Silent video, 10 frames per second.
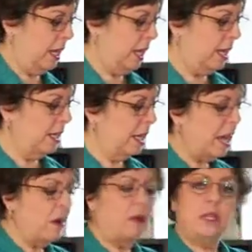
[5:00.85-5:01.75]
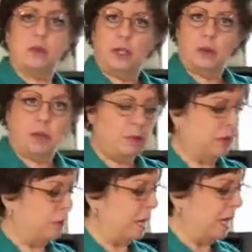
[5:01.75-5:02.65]
And now is when you want to
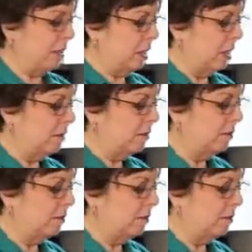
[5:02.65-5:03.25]
put the paddle on.